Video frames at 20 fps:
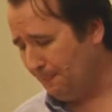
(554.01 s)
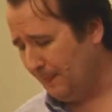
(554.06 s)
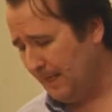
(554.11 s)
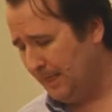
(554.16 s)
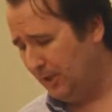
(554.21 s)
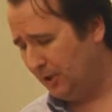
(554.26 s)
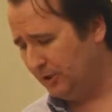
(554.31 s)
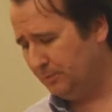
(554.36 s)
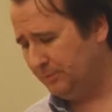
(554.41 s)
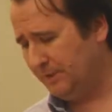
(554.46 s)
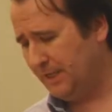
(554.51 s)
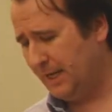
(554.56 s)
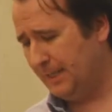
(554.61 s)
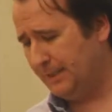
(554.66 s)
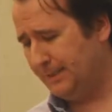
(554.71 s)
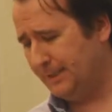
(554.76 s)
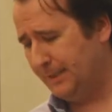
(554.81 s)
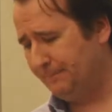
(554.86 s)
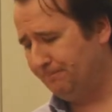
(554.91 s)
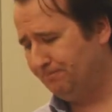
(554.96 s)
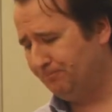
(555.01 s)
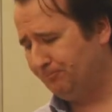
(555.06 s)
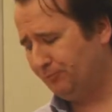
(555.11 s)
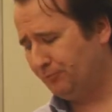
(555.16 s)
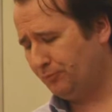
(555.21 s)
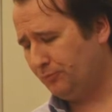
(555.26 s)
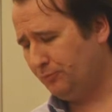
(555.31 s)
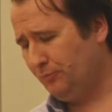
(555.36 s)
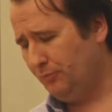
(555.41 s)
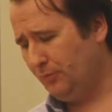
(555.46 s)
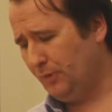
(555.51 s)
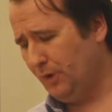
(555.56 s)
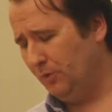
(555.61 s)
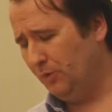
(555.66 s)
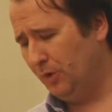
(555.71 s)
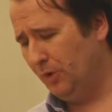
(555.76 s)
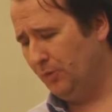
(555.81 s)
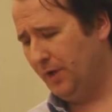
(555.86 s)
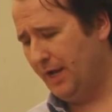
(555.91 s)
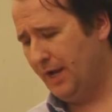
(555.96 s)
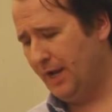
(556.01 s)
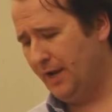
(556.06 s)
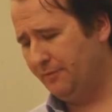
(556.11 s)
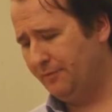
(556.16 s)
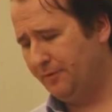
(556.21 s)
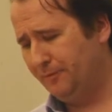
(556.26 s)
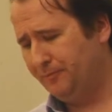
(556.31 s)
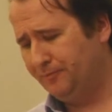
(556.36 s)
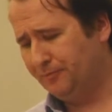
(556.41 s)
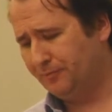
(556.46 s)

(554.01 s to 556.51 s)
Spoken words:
In hospitality, what we have